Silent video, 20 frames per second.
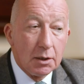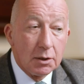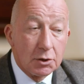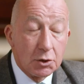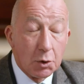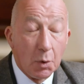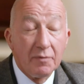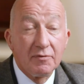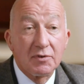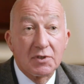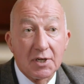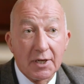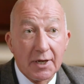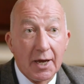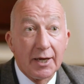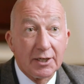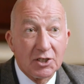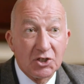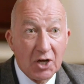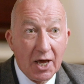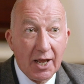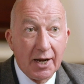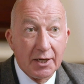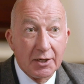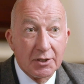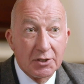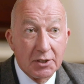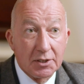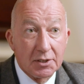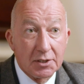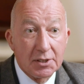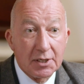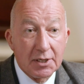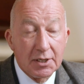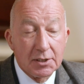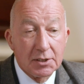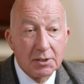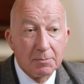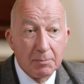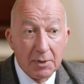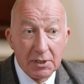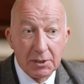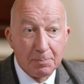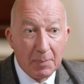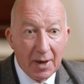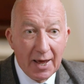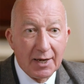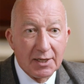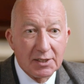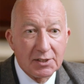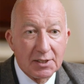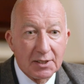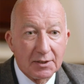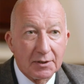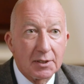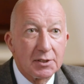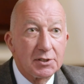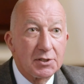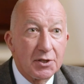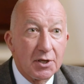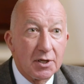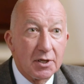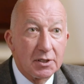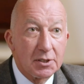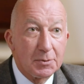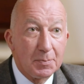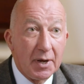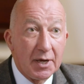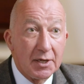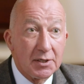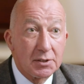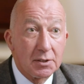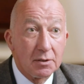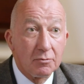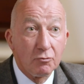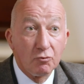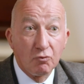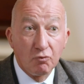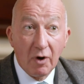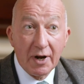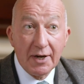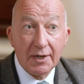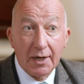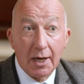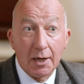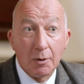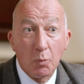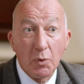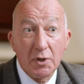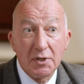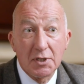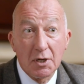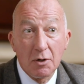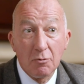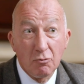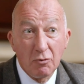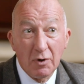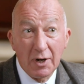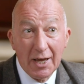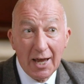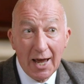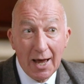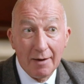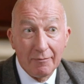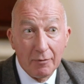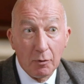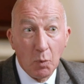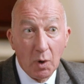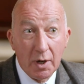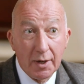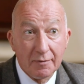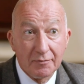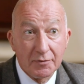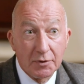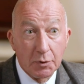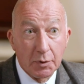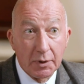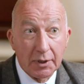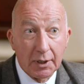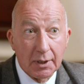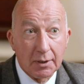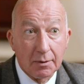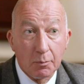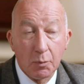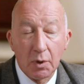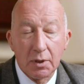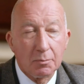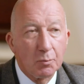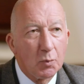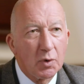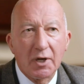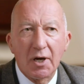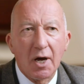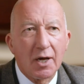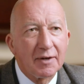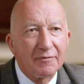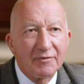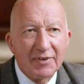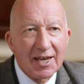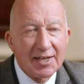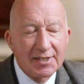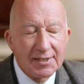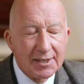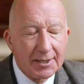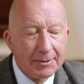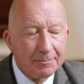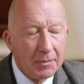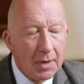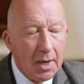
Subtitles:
So obviously our challenge is balancing this third space, and right now we don't really have a way of doing it. We're kind of guessing.